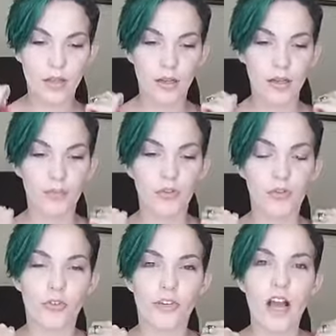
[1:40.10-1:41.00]

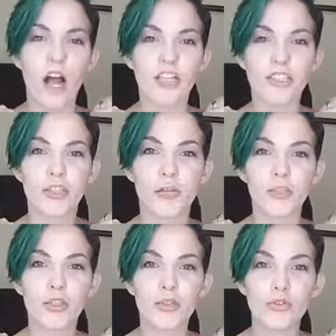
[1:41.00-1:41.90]
brewery Oscar
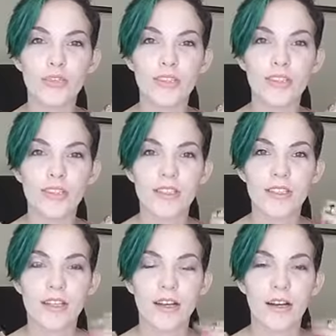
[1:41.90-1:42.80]
Blues.
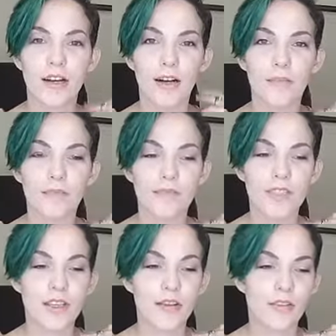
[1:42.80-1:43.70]

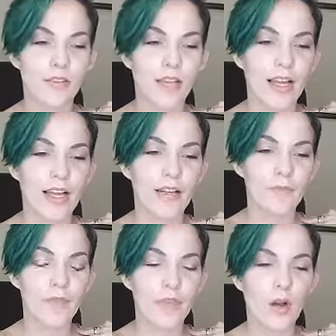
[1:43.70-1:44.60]
So, like
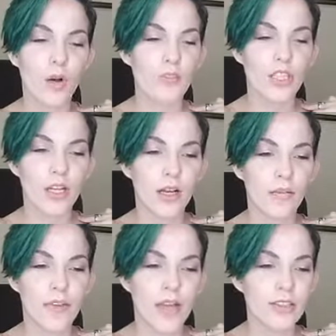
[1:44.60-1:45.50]
Old
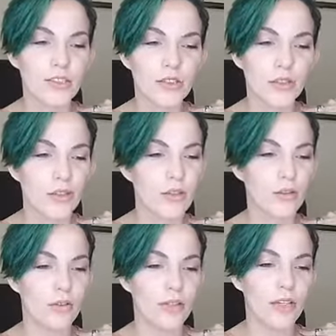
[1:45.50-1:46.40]
Chub
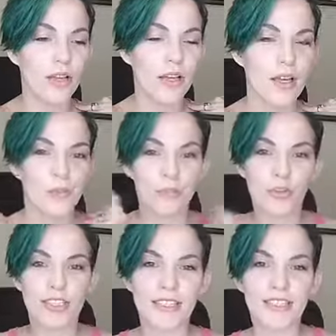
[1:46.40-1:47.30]
Nitro and
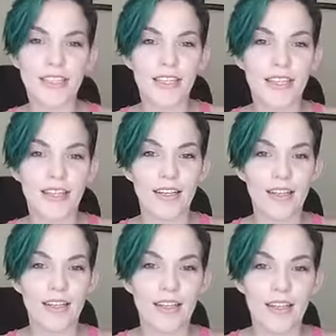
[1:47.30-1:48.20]

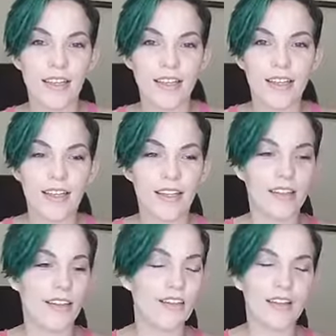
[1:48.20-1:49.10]
Priscilla
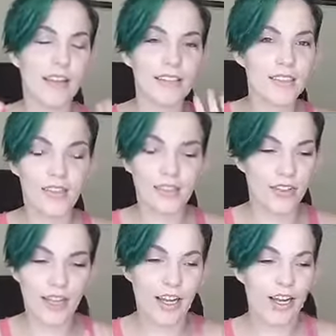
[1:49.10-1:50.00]
and lots of
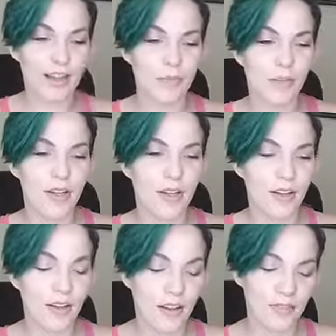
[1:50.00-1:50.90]
different kinds, but
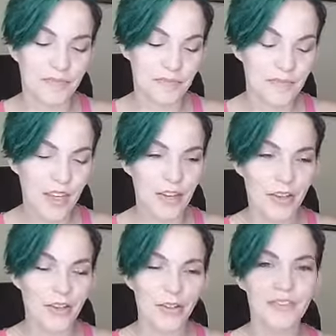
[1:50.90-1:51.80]

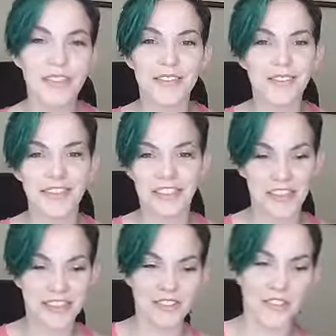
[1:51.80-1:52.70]
anywho, that's where this
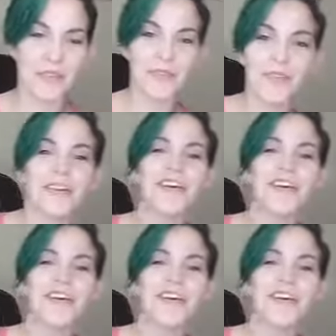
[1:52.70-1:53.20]
shirt's from.